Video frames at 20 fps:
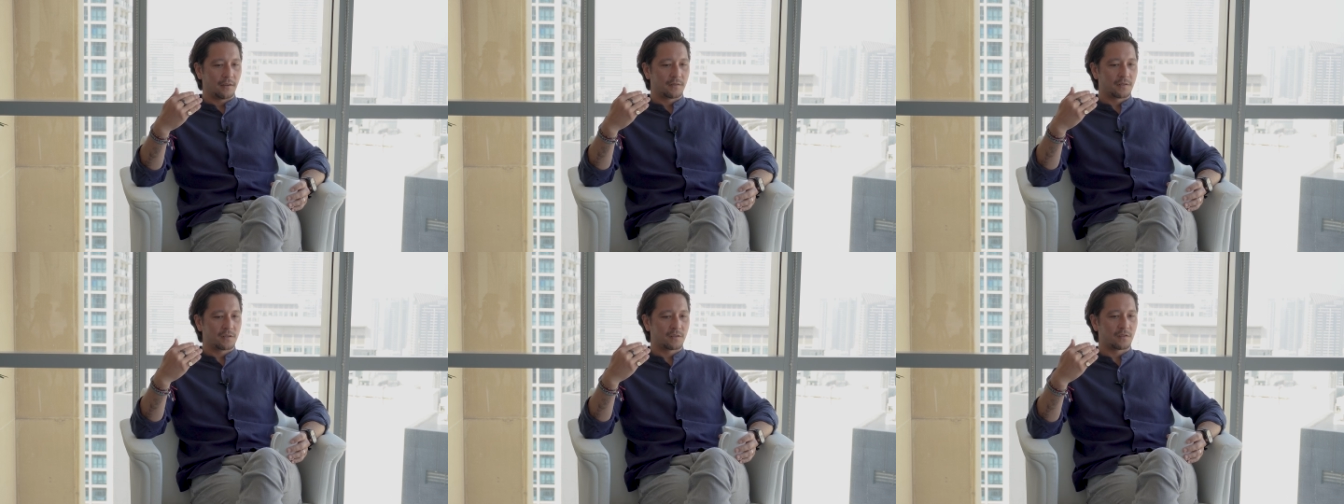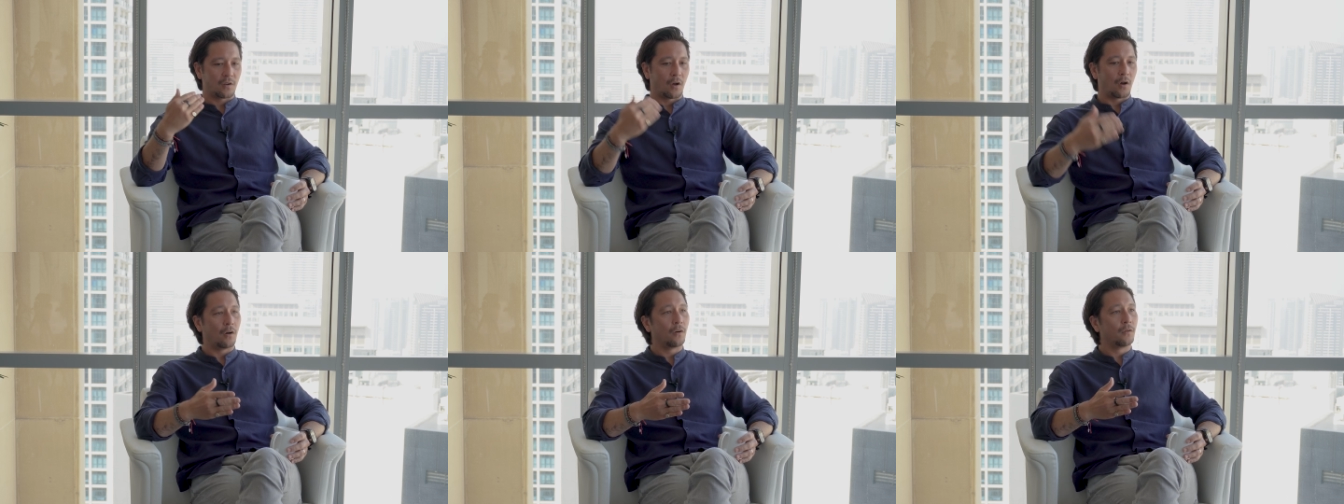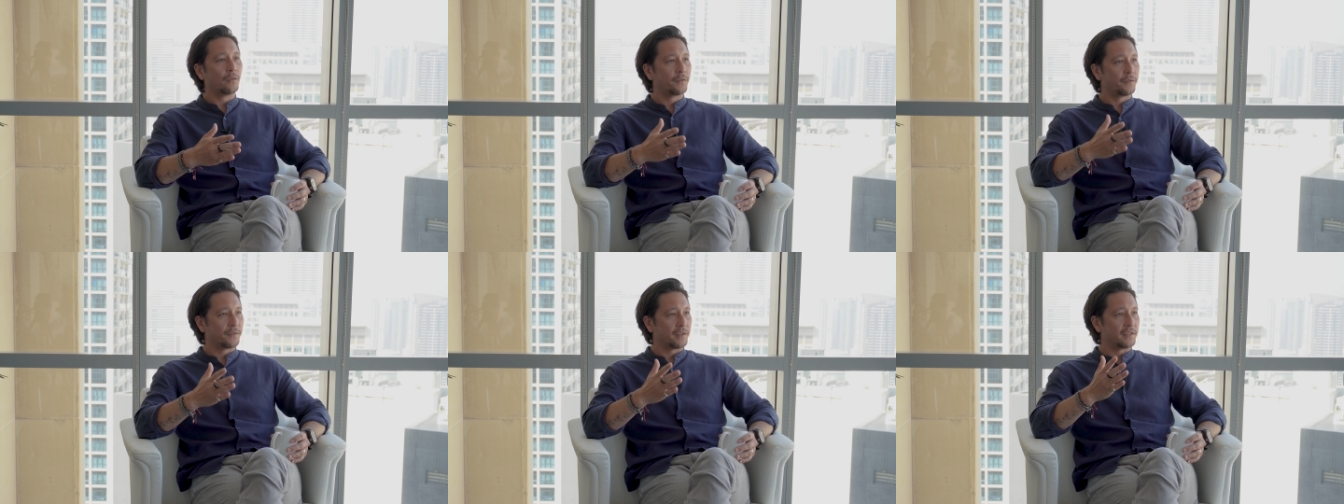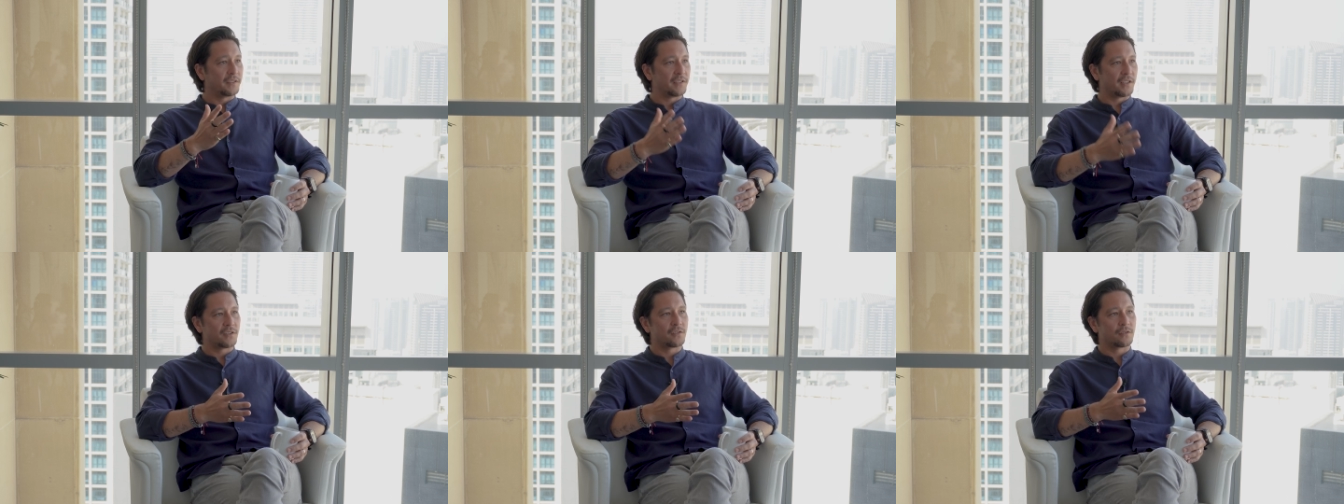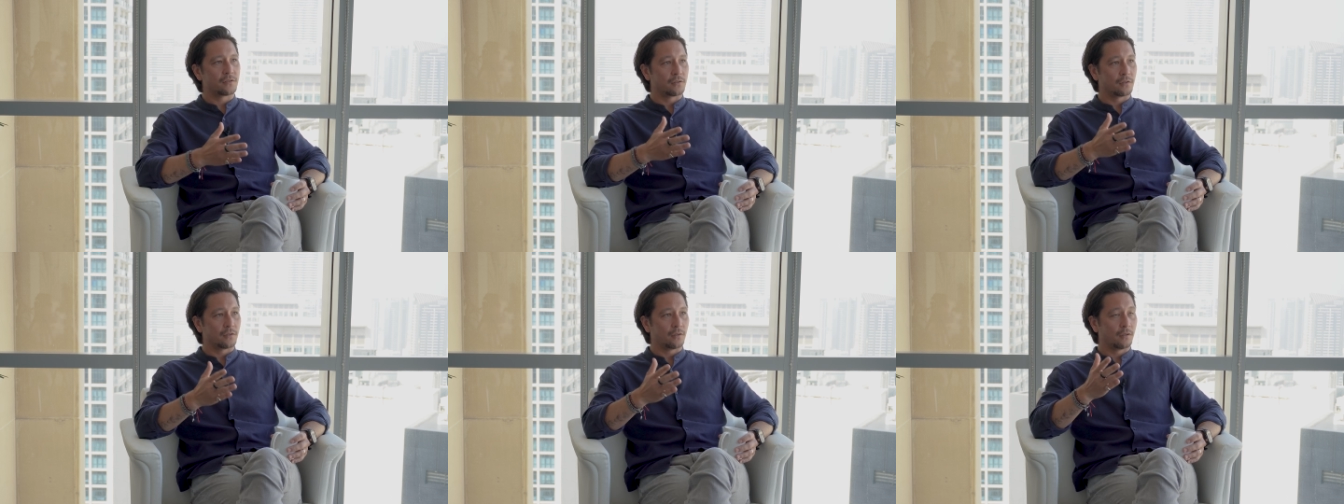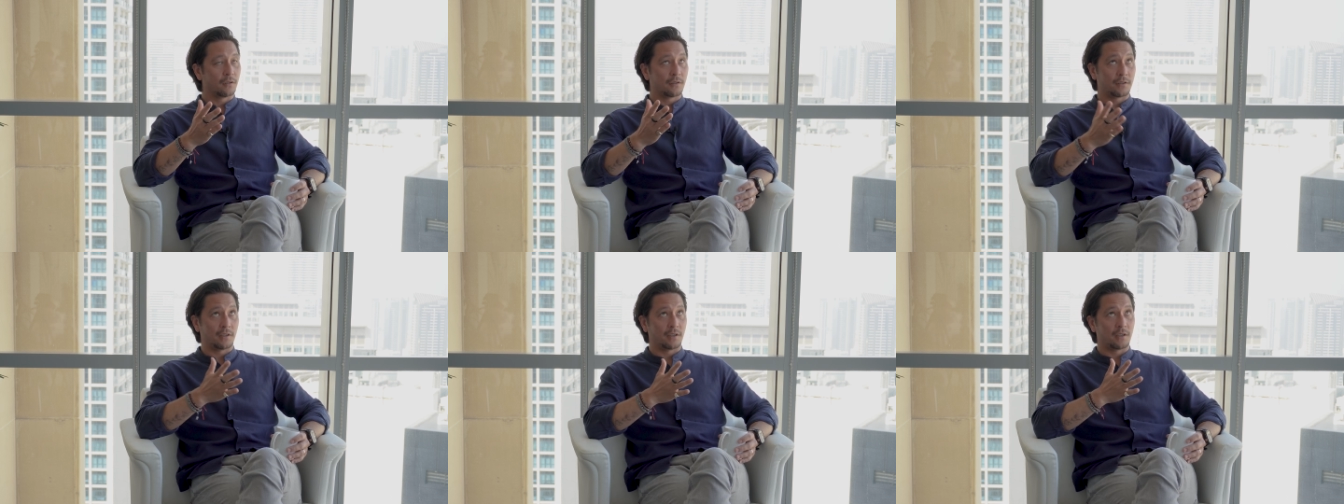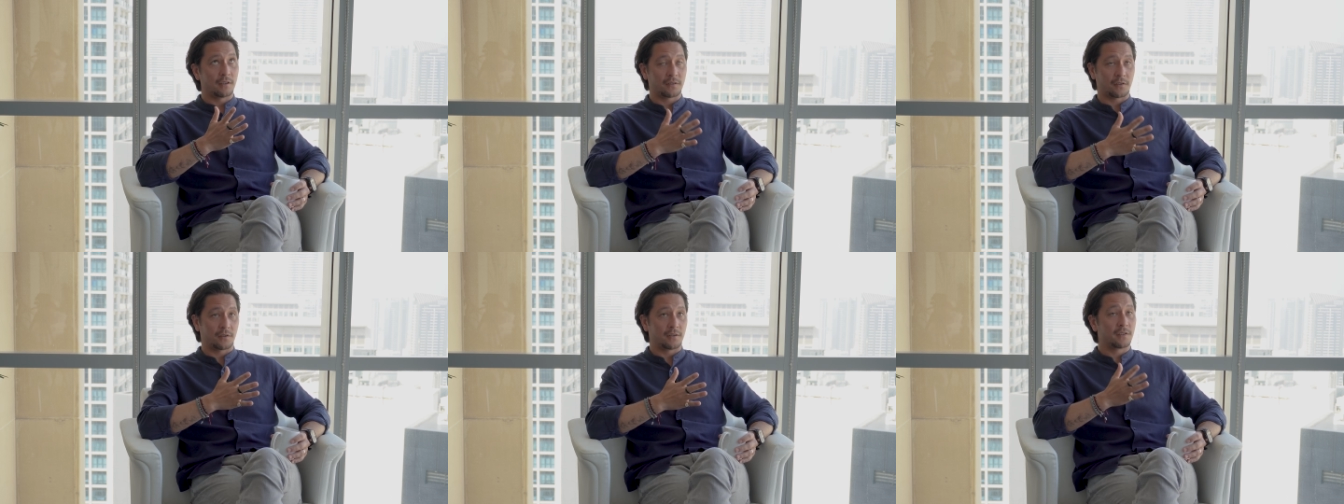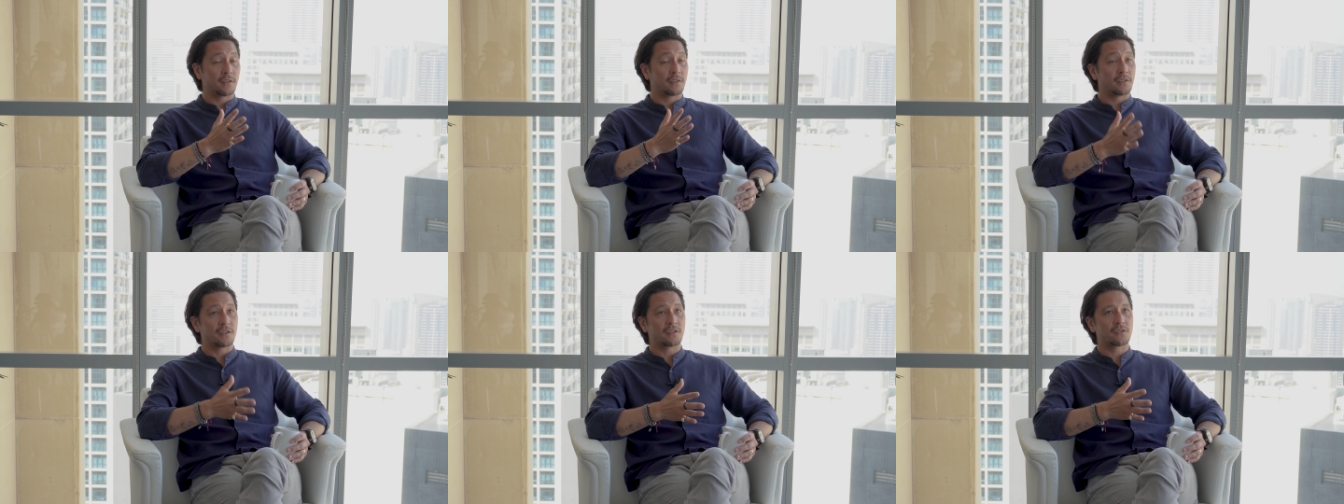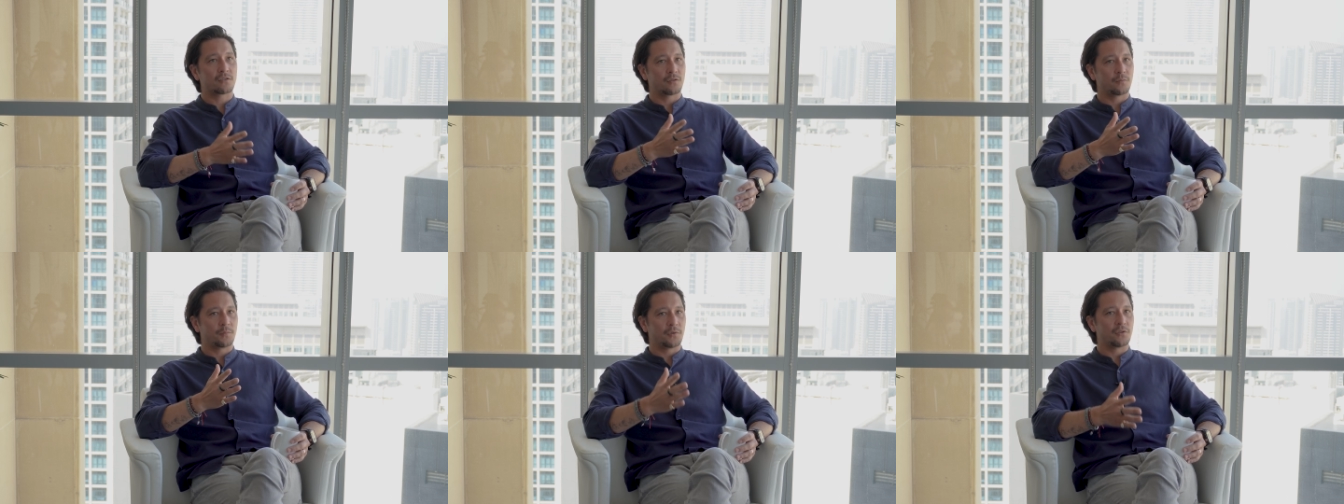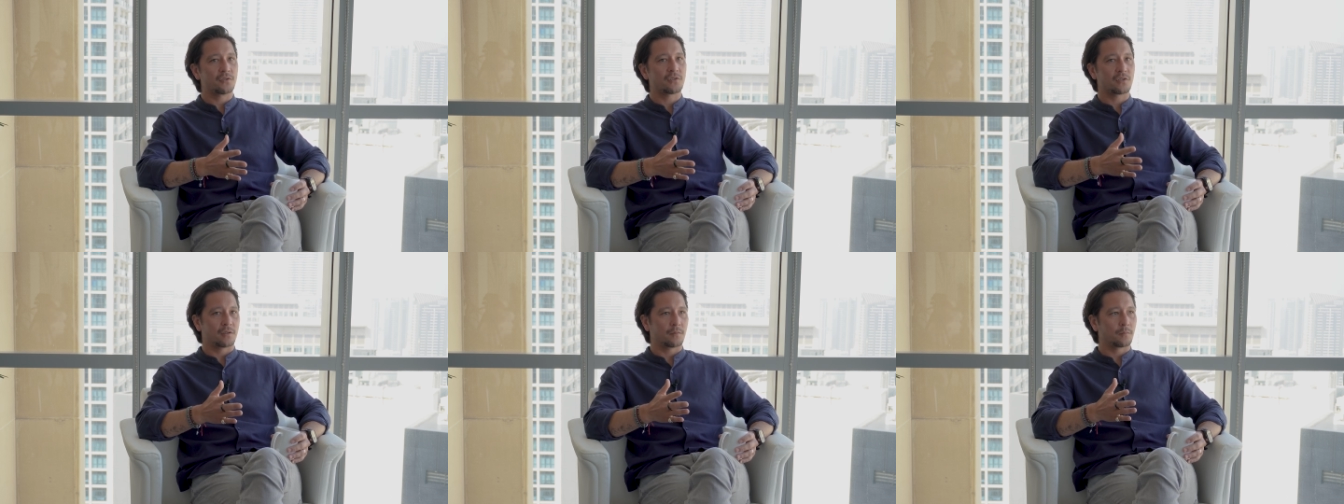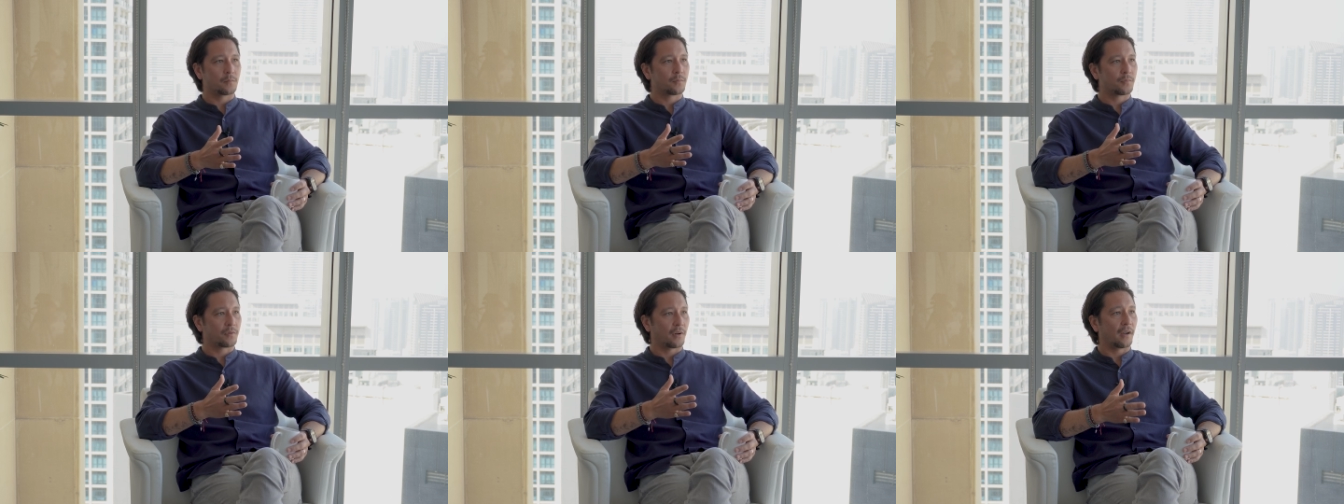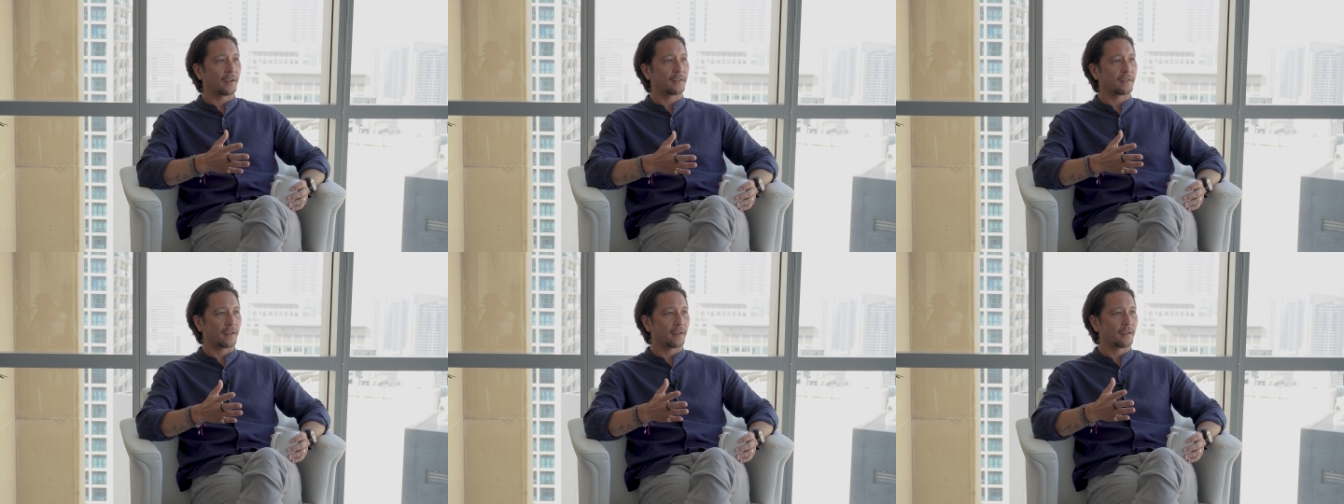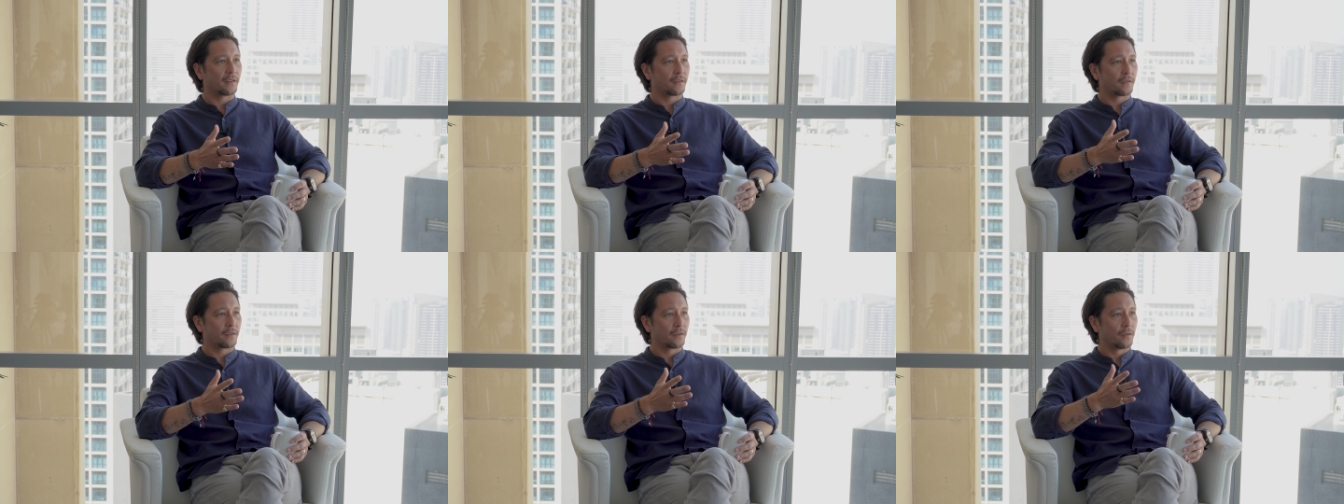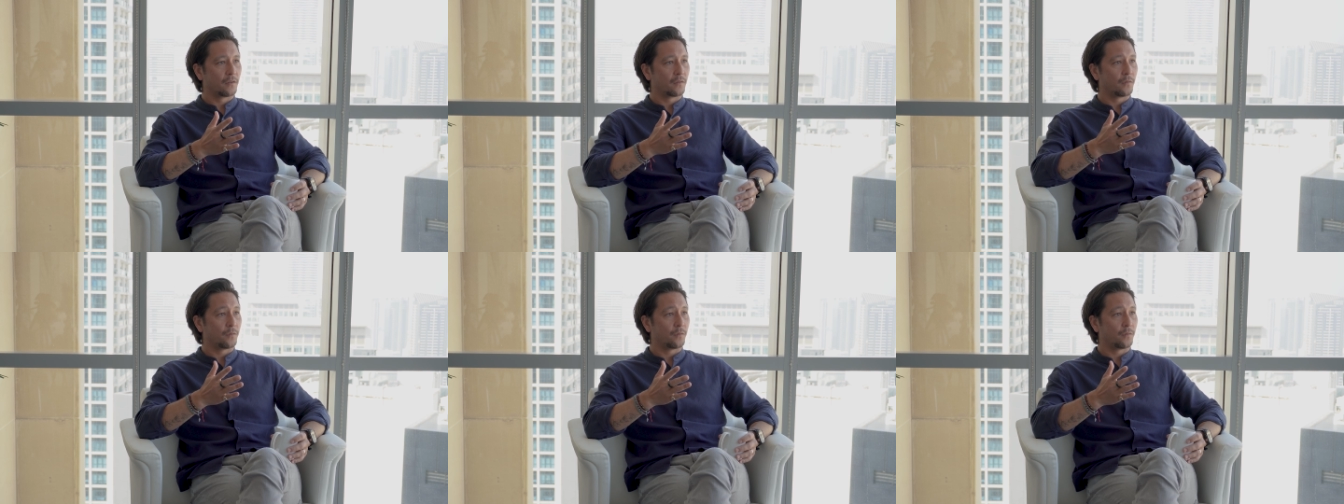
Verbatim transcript: solve the digital the sorry the distribution process